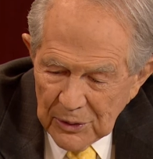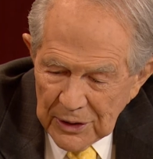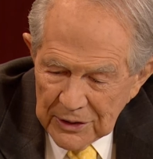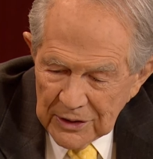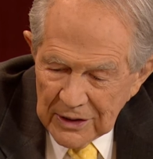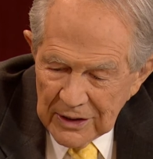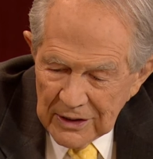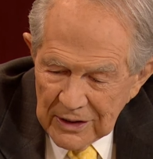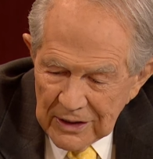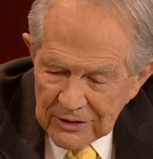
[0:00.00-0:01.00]

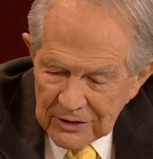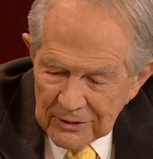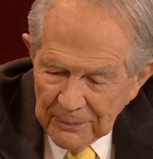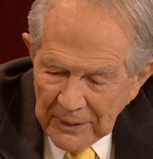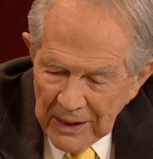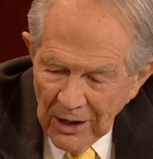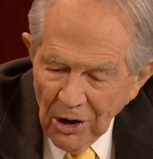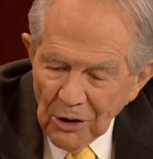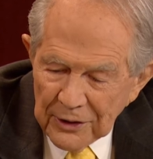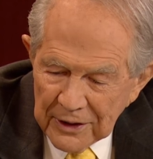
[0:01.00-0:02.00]
it's an
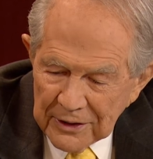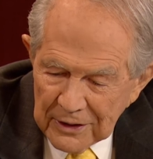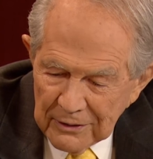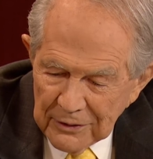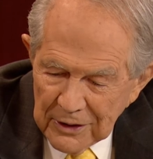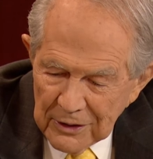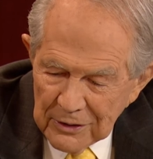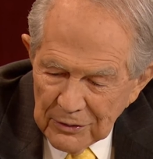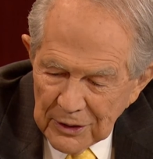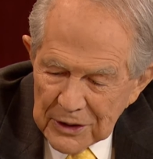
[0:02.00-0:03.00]
audit of the
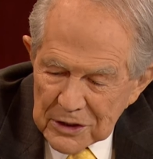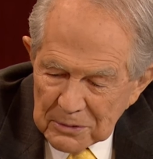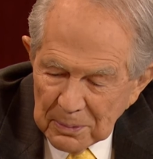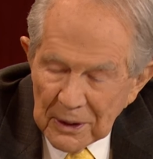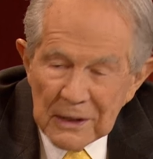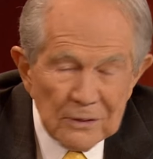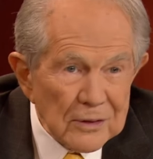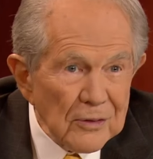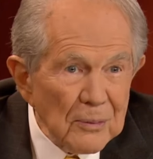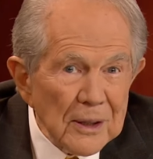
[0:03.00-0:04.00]
religious
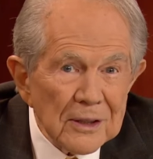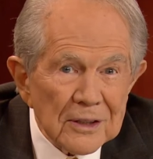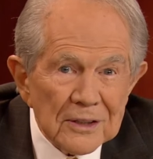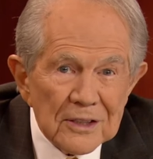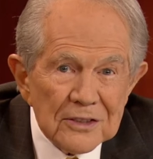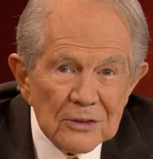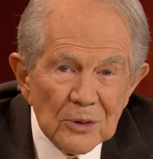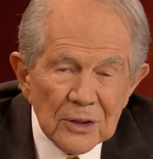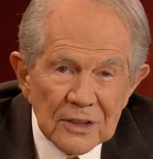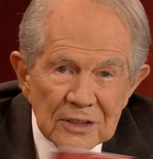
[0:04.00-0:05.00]
beliefs of America that's
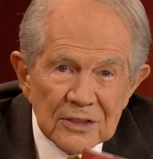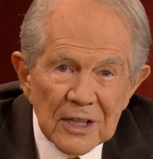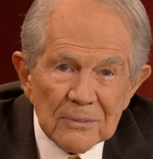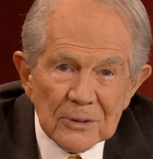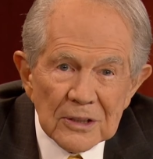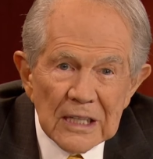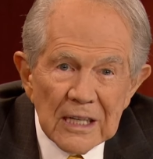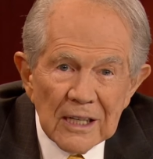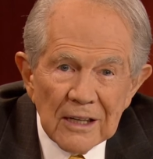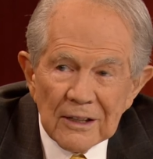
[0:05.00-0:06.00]
in one of these chapters.
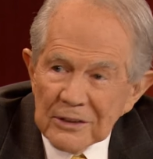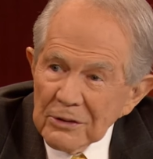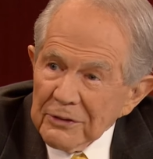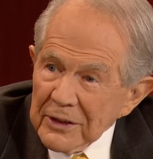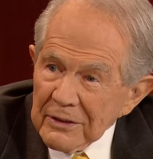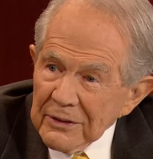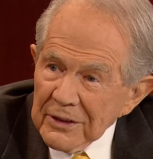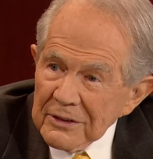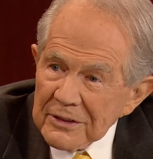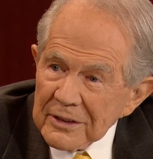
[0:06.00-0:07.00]
You'll find it
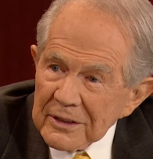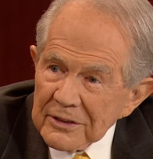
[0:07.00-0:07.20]
very interesting.